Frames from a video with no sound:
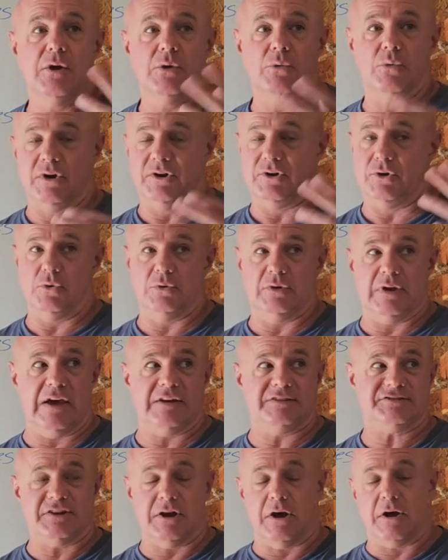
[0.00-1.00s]
we do
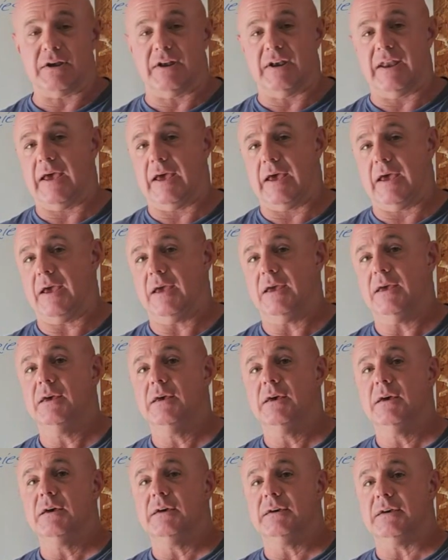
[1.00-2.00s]
livestock and hay
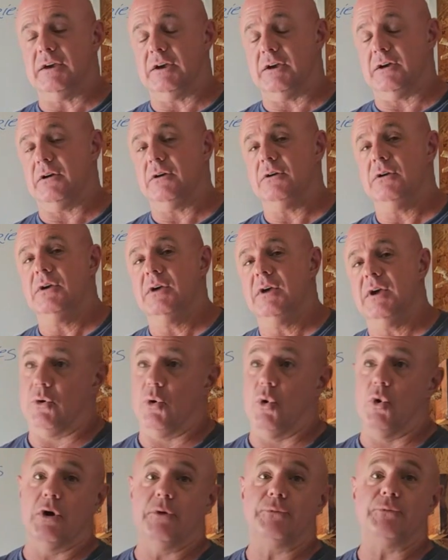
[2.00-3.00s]
here,
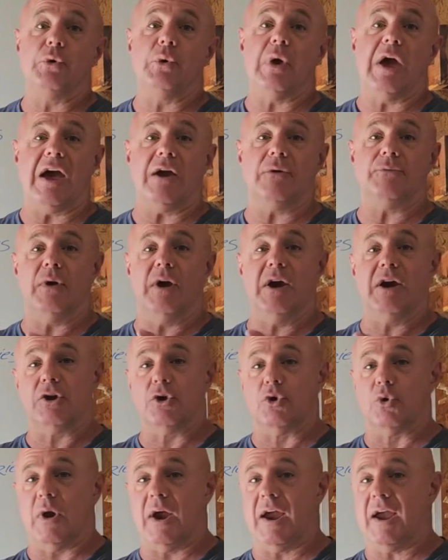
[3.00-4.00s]
or if you have a
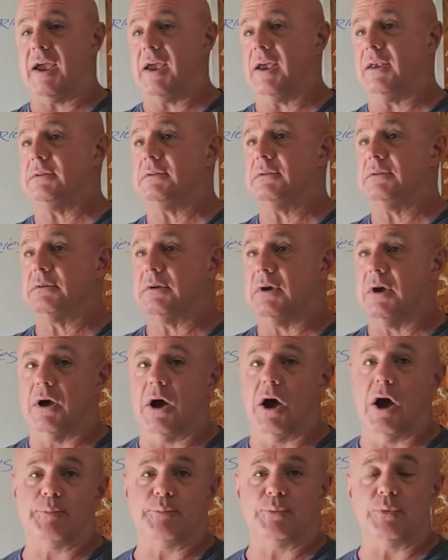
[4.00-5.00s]
grain
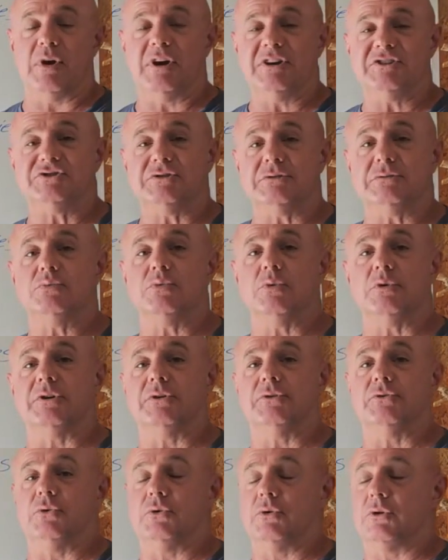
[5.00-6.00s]
operation where
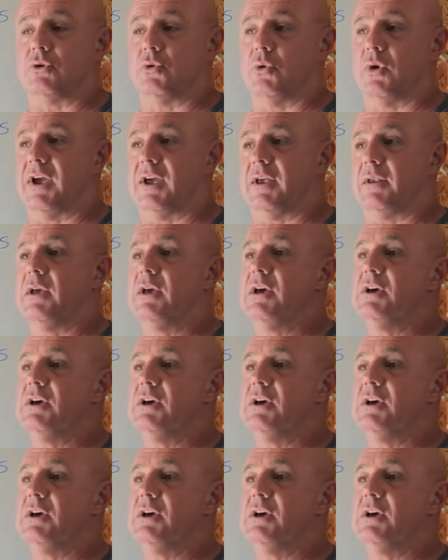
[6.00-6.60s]
you're doing grain.